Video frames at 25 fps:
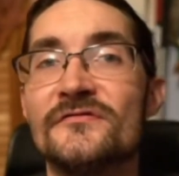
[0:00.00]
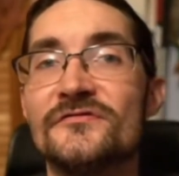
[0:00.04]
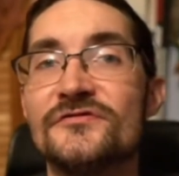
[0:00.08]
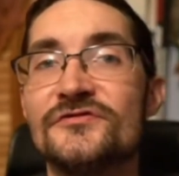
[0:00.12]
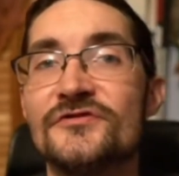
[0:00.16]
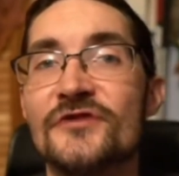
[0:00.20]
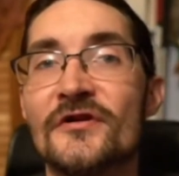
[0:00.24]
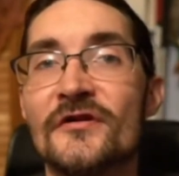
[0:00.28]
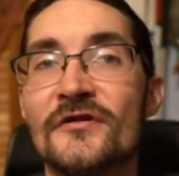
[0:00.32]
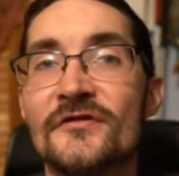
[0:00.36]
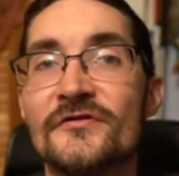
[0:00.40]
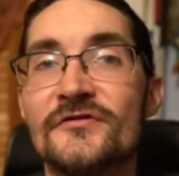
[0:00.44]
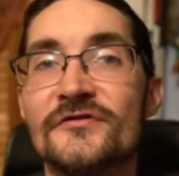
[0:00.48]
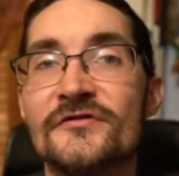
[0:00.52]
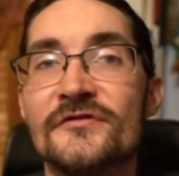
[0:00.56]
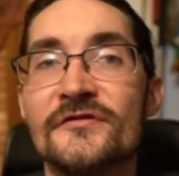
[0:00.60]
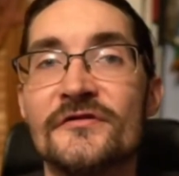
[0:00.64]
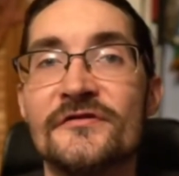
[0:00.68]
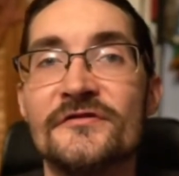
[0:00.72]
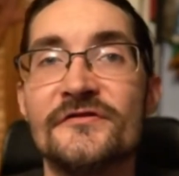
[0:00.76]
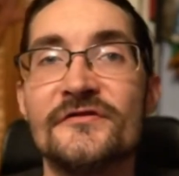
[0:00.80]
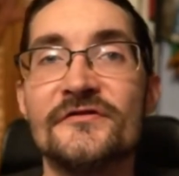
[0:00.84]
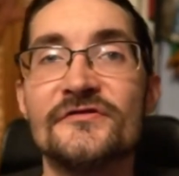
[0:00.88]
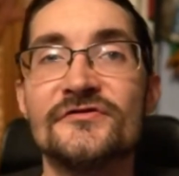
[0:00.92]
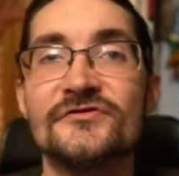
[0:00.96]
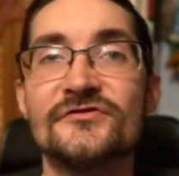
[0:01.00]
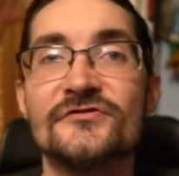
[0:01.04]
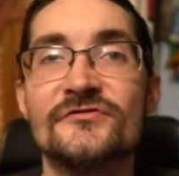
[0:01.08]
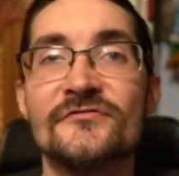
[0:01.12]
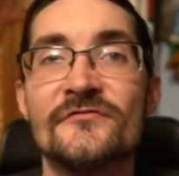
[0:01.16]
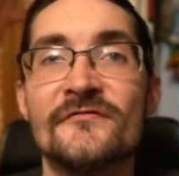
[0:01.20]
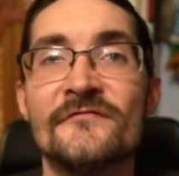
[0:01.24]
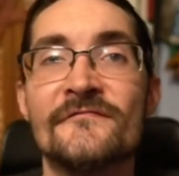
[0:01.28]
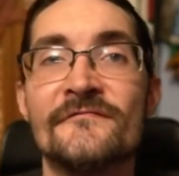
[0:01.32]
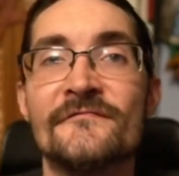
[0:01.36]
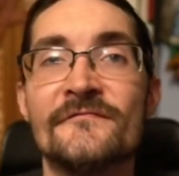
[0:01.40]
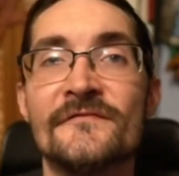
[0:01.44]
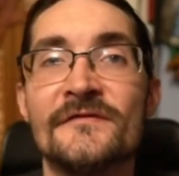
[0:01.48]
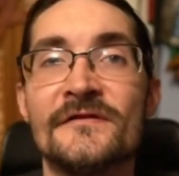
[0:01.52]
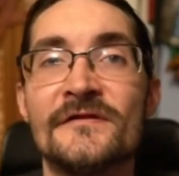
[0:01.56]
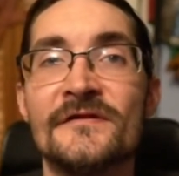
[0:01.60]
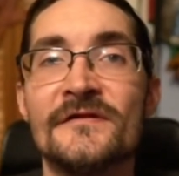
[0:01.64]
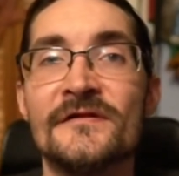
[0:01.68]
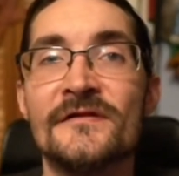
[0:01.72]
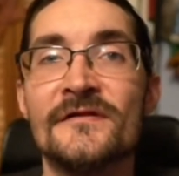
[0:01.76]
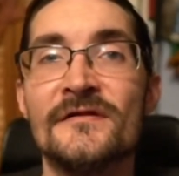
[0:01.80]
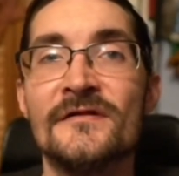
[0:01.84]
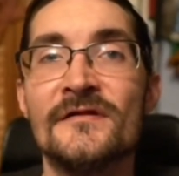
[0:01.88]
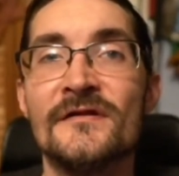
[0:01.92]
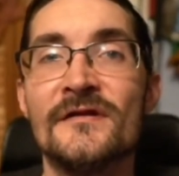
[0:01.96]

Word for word: charge an additional fee